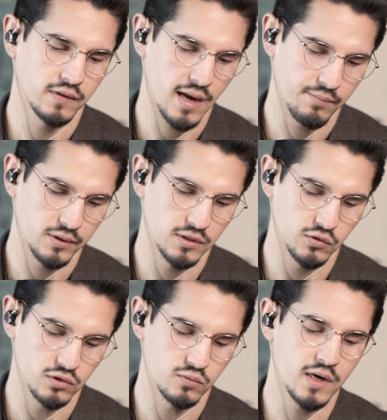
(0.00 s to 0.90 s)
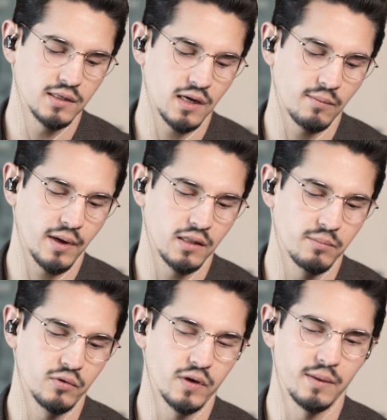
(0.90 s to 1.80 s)
that, but this was written down by the
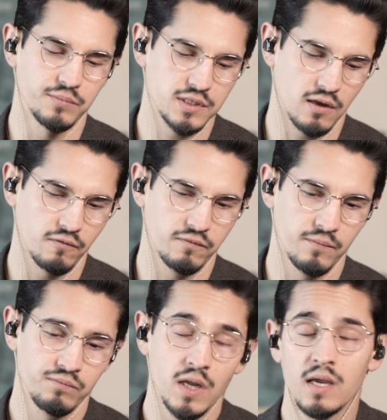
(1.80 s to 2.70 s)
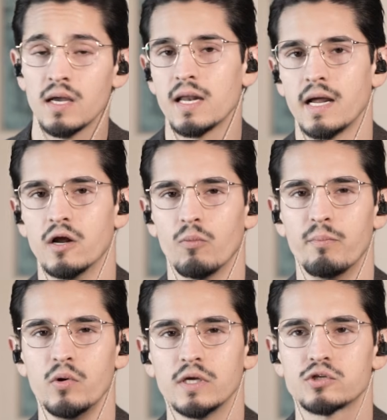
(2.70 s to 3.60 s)
Buddha himself. And I know
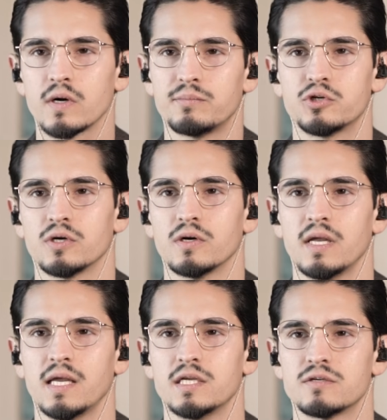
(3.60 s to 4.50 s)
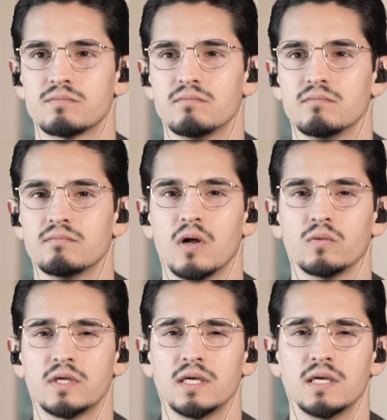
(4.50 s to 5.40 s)
Buddhist scripture is
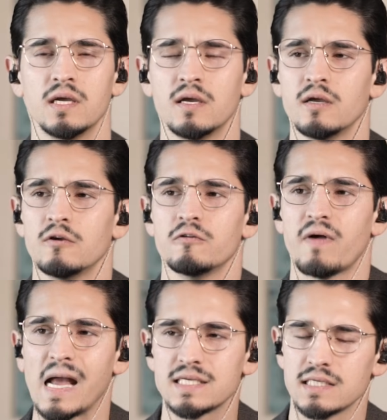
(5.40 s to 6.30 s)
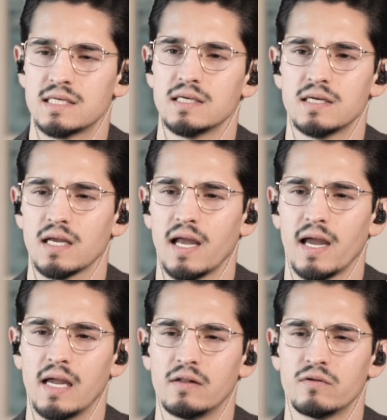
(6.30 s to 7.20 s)
multifaceted
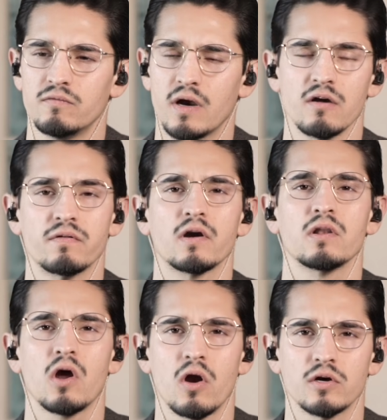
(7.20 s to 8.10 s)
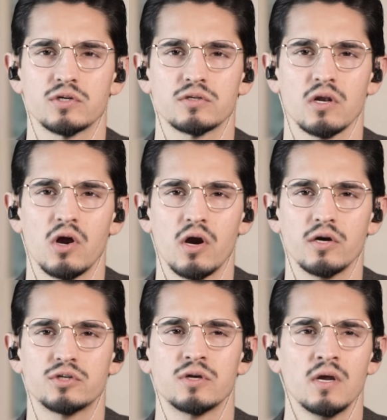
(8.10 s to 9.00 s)
and very, very large. There's a
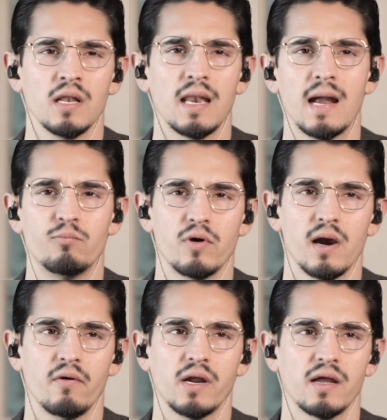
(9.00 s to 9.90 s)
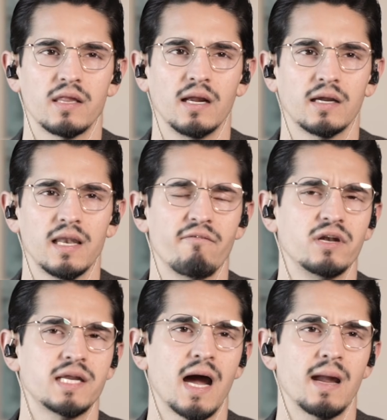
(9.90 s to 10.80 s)
large library, I think
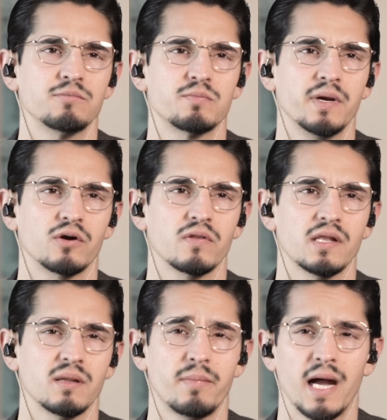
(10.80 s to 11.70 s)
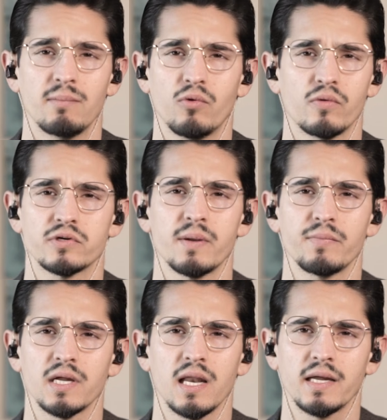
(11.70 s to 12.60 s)
11 times bigger than the Bible or
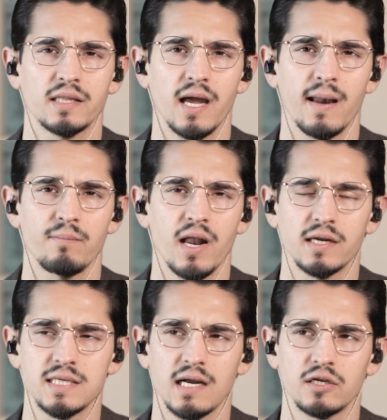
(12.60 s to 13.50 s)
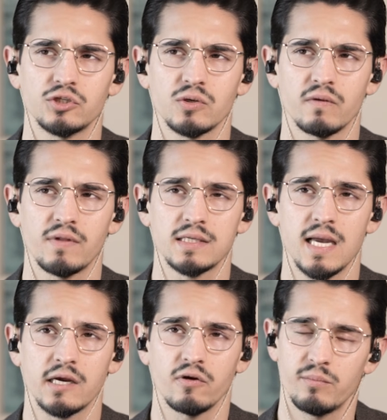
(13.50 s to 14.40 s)
something like that. I'm not exactly sure if that's
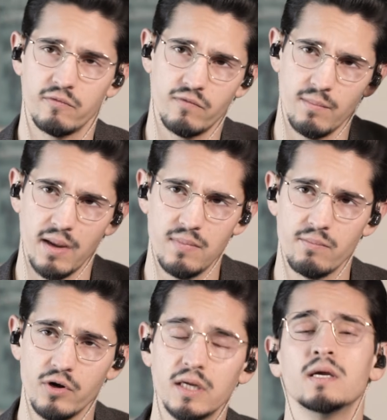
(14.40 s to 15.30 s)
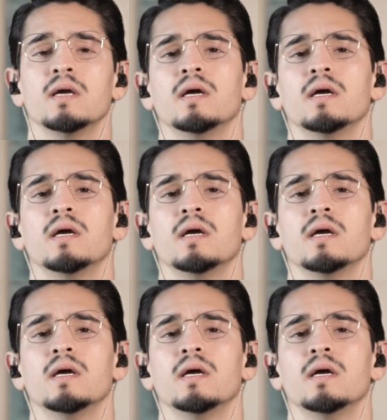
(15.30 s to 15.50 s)
accurate, but from my memory, I